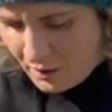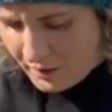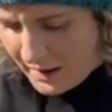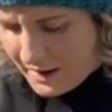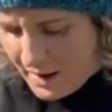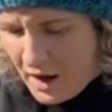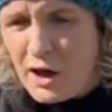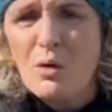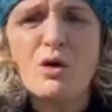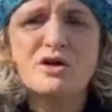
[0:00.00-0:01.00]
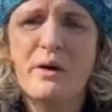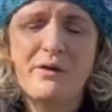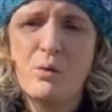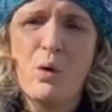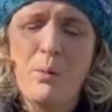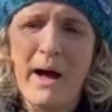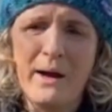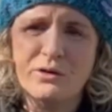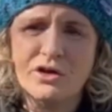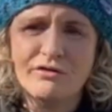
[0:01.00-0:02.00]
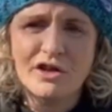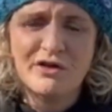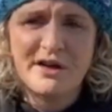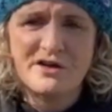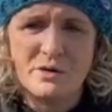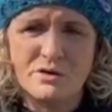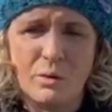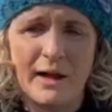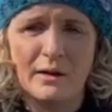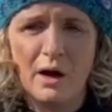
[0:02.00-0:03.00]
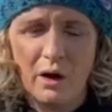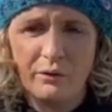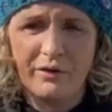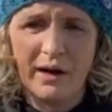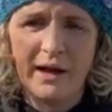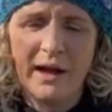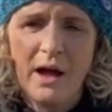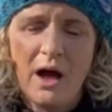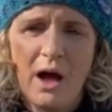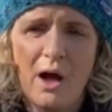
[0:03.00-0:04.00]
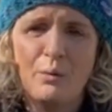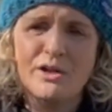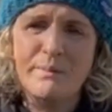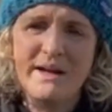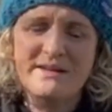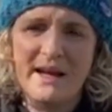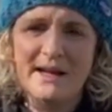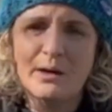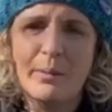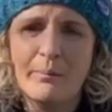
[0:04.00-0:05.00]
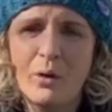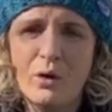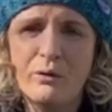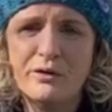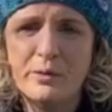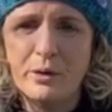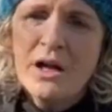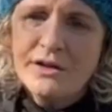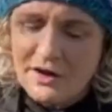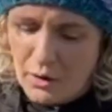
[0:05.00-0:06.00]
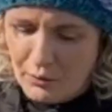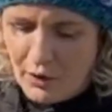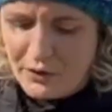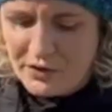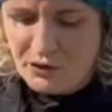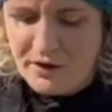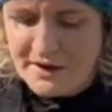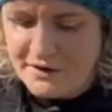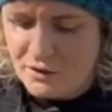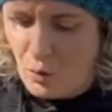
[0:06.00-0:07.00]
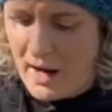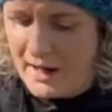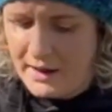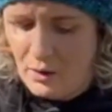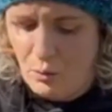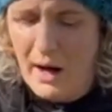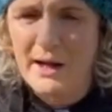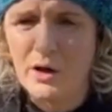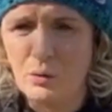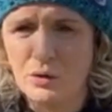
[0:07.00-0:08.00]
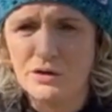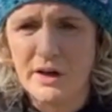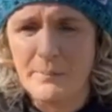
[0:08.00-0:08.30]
Okay, you also have a warm house to retreat to as well, hopefully, which makes it a little bit more comfortable. So those are the reasons why you would